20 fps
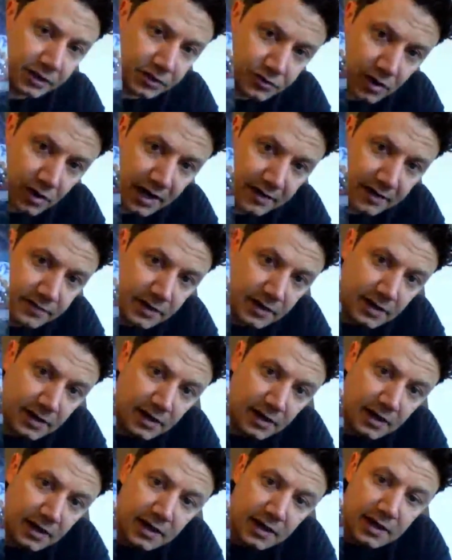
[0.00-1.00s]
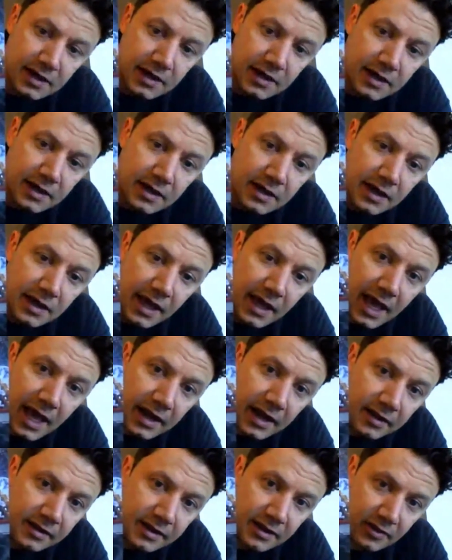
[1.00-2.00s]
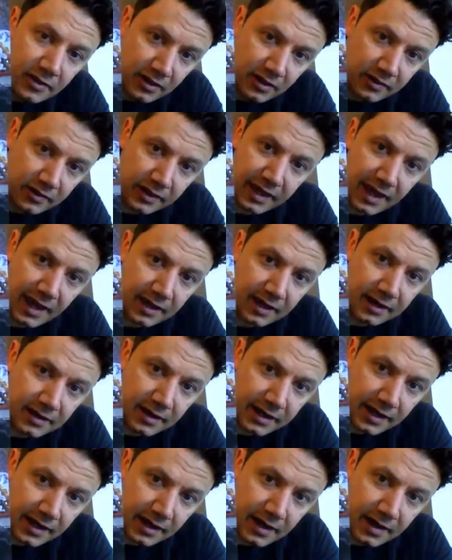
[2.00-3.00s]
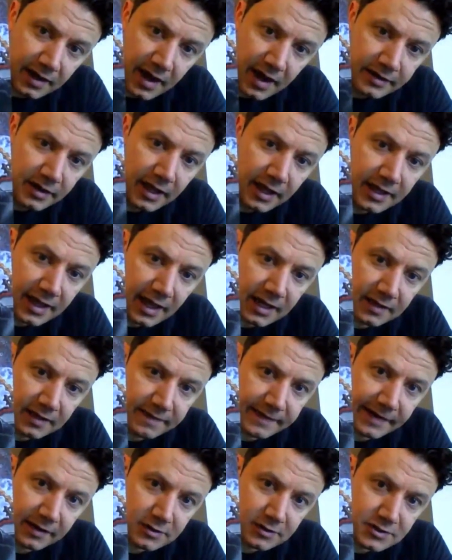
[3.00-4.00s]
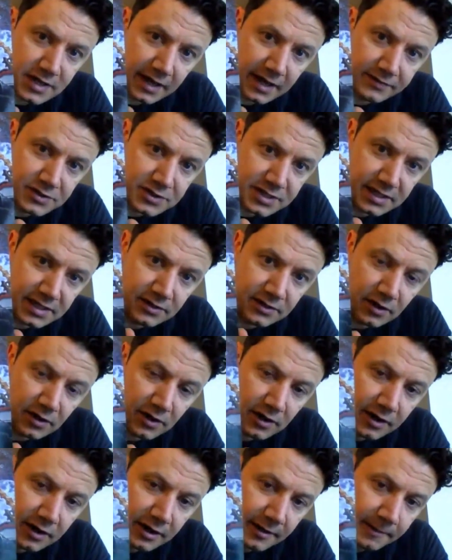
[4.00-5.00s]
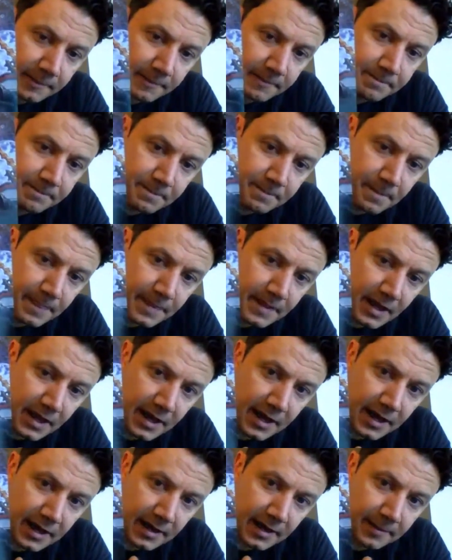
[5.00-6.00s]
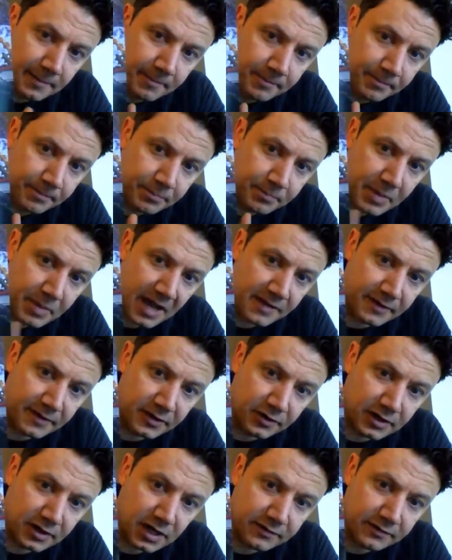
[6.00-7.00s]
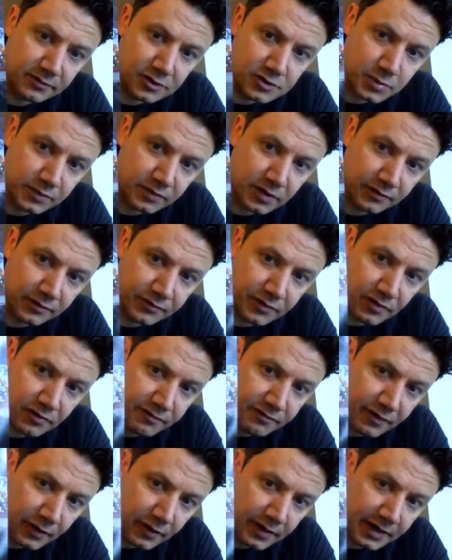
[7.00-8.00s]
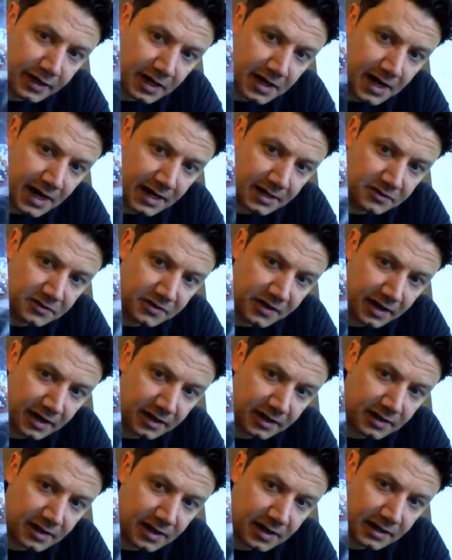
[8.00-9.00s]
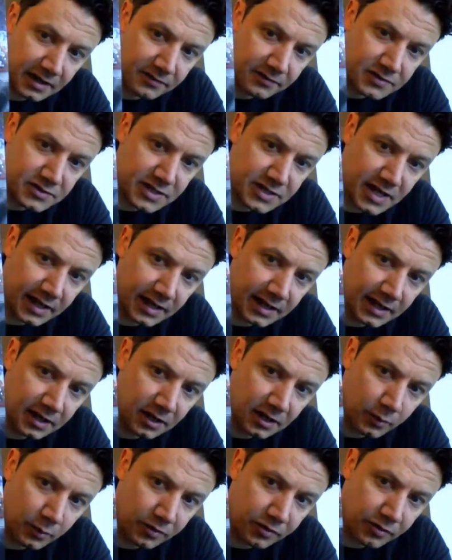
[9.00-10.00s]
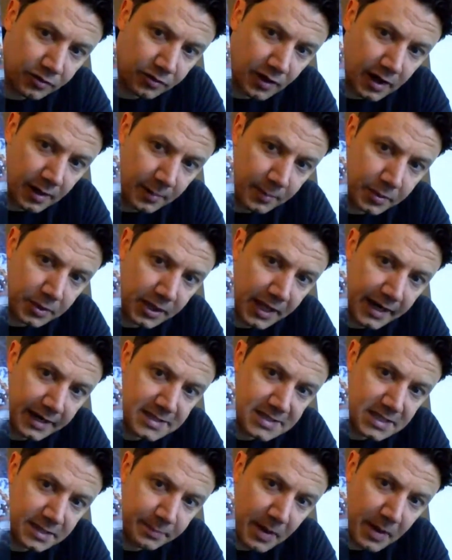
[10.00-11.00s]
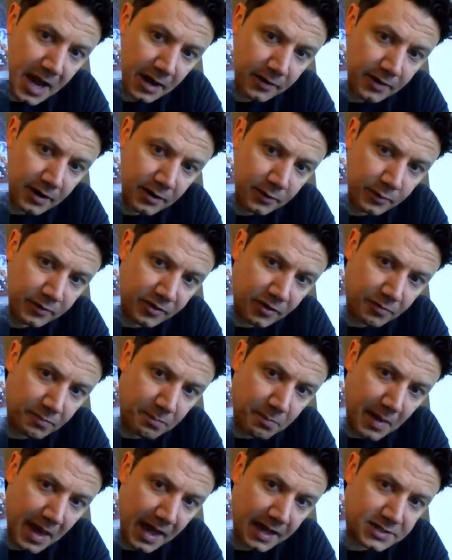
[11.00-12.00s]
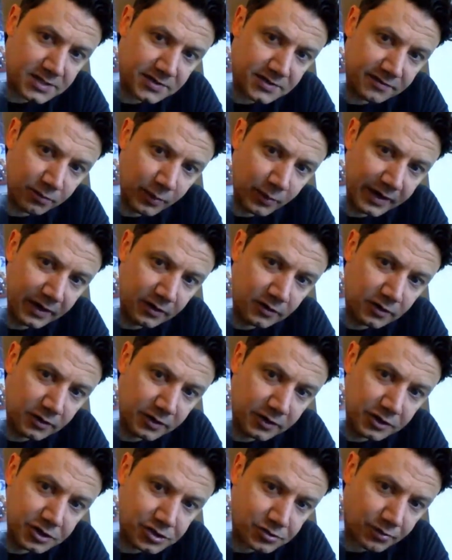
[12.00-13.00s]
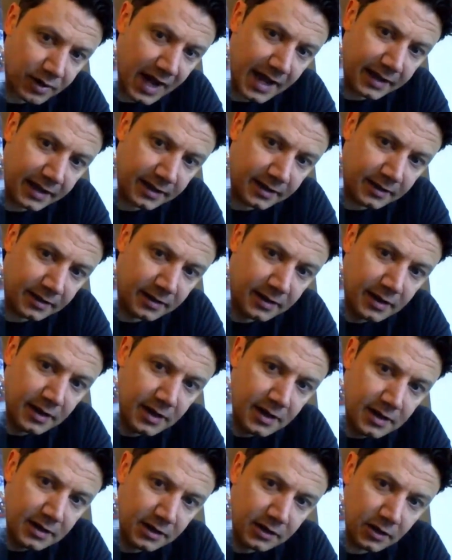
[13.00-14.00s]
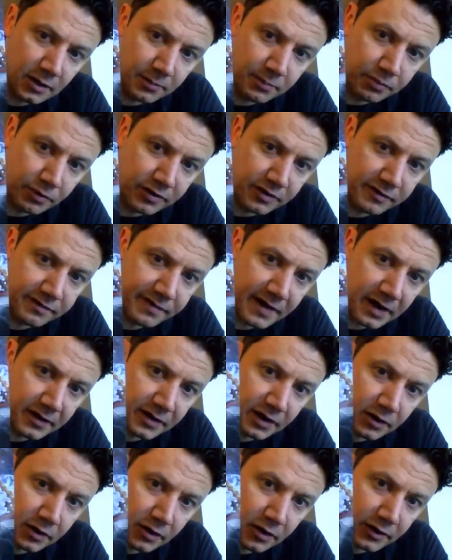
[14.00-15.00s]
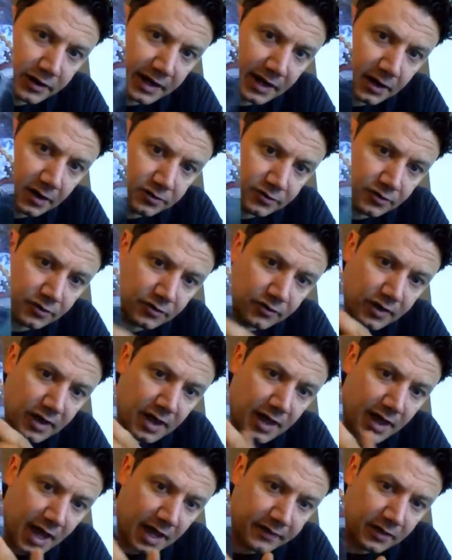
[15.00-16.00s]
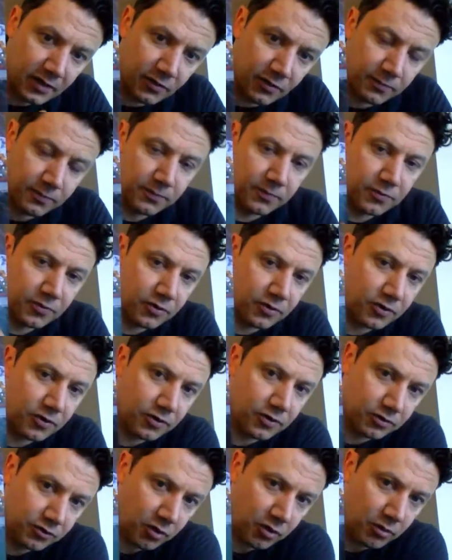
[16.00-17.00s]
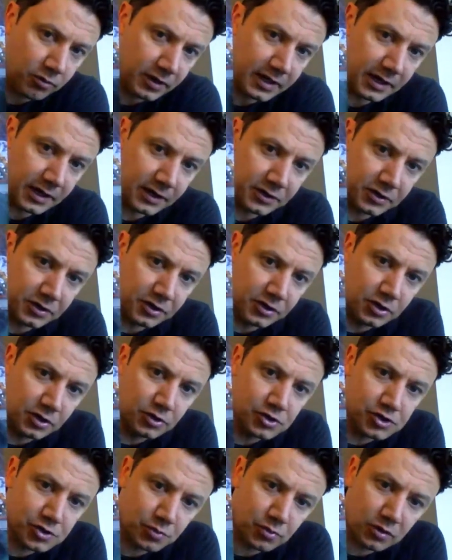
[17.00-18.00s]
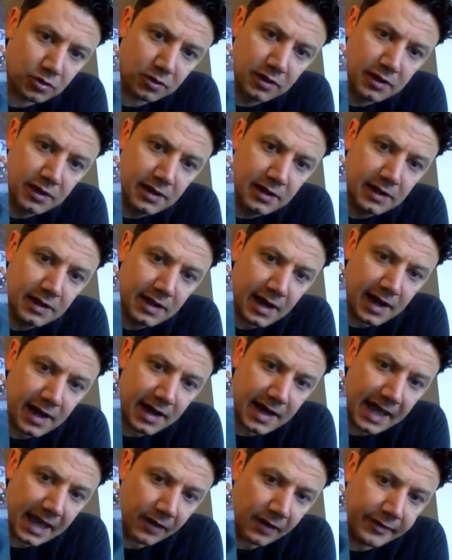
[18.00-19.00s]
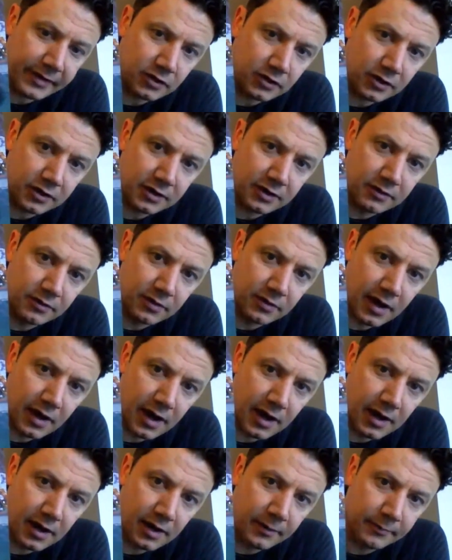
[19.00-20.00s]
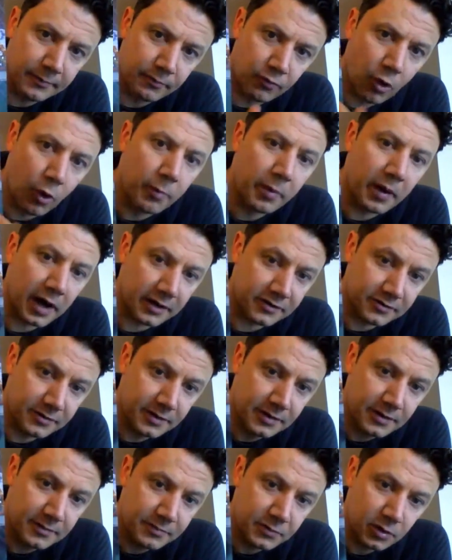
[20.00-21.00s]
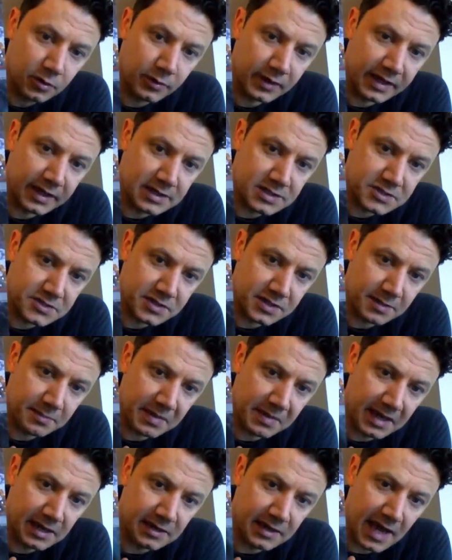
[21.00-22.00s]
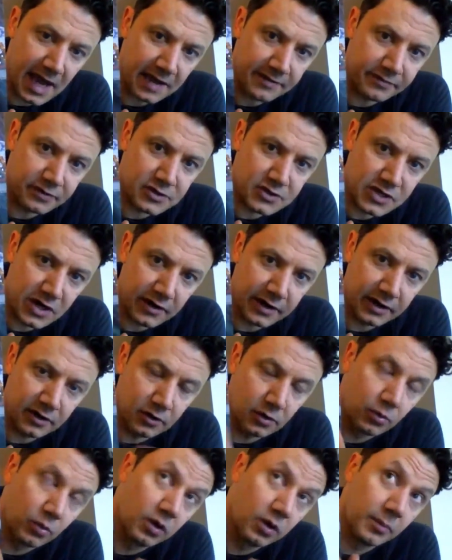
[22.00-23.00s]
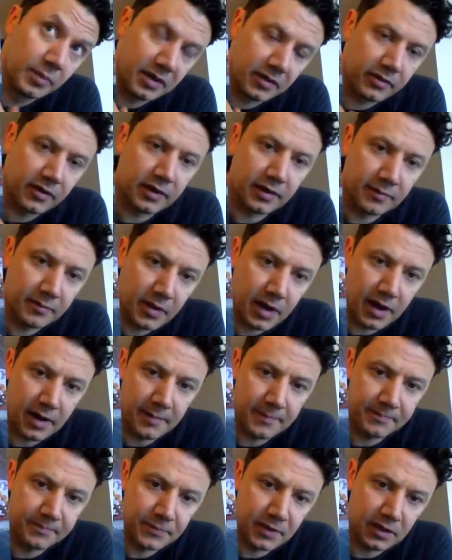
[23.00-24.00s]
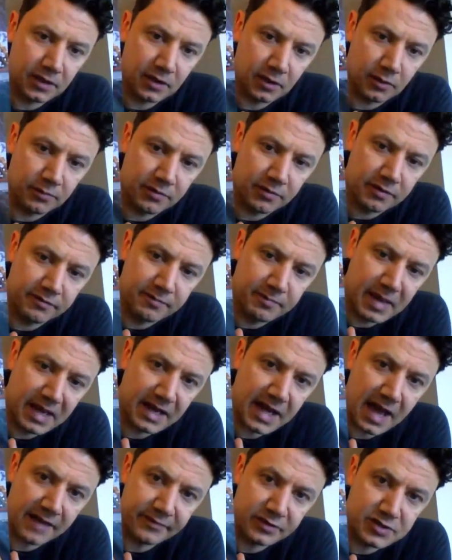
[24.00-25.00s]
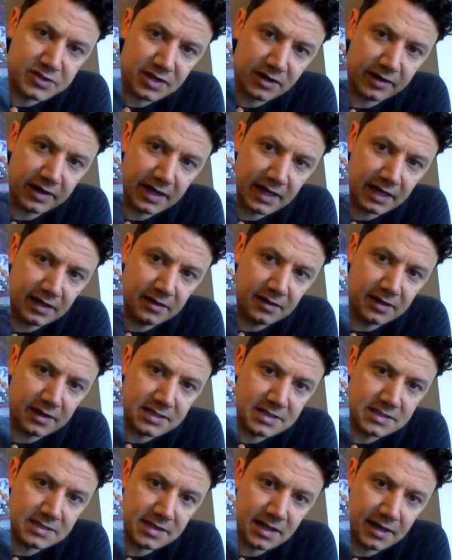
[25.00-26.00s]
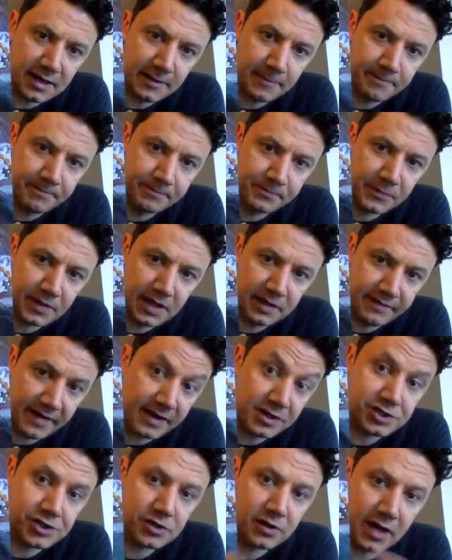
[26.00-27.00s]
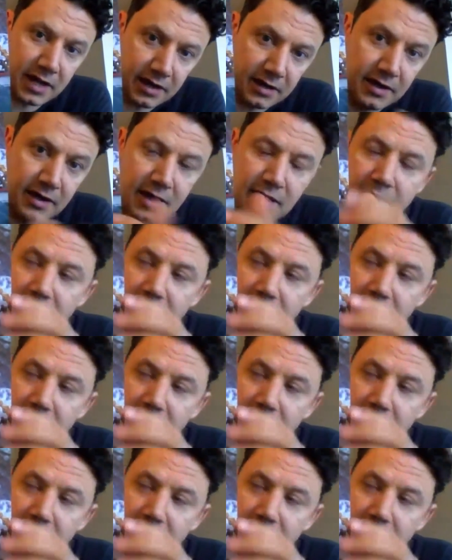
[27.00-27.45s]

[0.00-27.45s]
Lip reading: Drive. And this is, again, like unlike anything else I've seen on Pathfinder covers. We've got this very high-tech kind of setting here with planets in the background, with this massive, weird-looking dragon, you know, breathing fire down on our characters, and this totally unusual alien-looking robot who is the main adversary, who will be the you know, the main adversary in this adventure, and